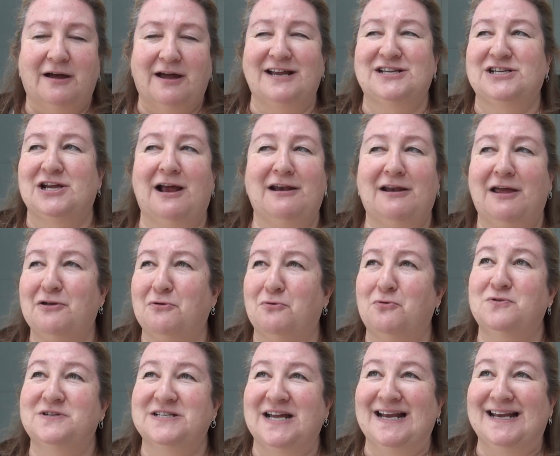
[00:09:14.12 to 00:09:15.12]
Actually, I like
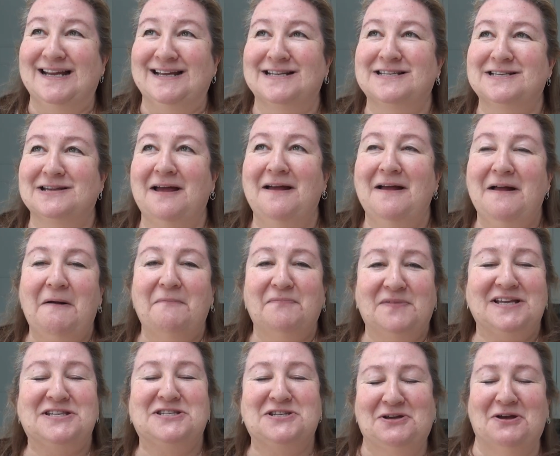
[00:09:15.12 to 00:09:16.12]
all dahlias.
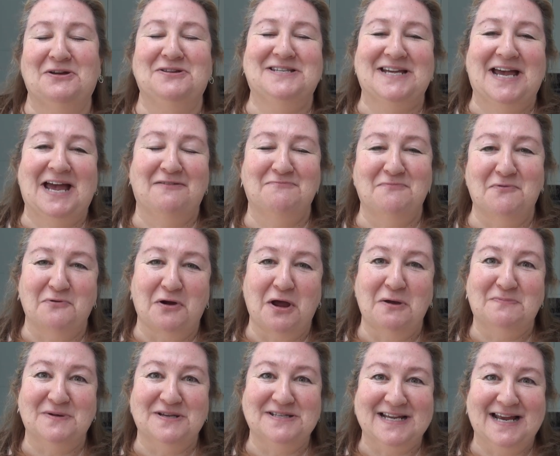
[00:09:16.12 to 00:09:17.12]
It's good to have more
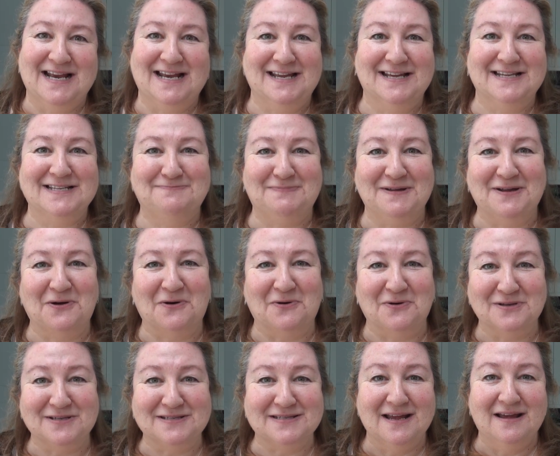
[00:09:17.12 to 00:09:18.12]
open dahlias
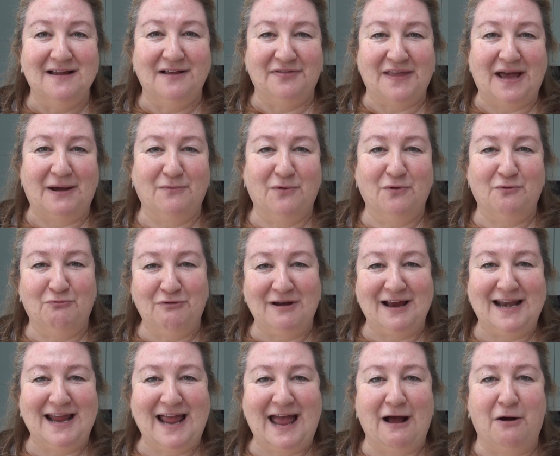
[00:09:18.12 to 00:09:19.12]
because that will
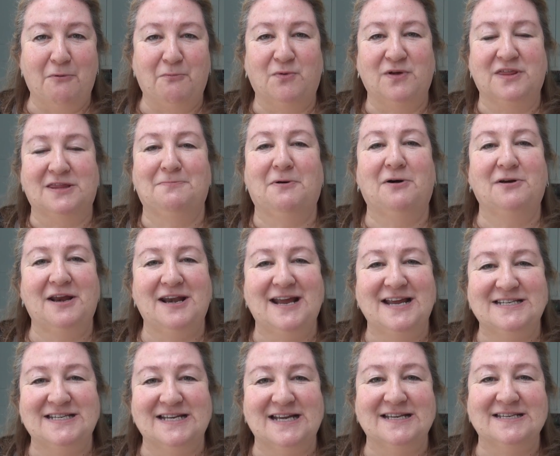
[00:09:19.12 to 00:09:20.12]
really help with the
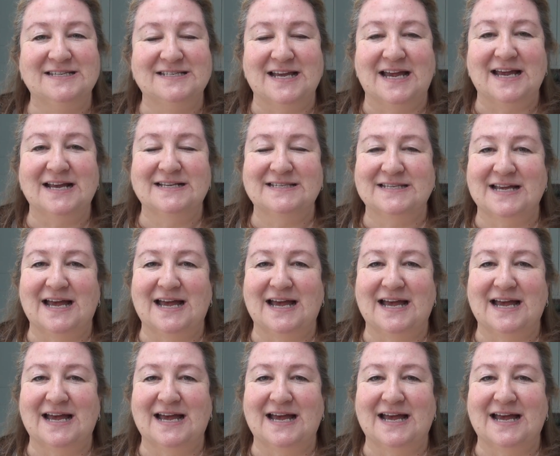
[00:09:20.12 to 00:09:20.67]
pollinating insects,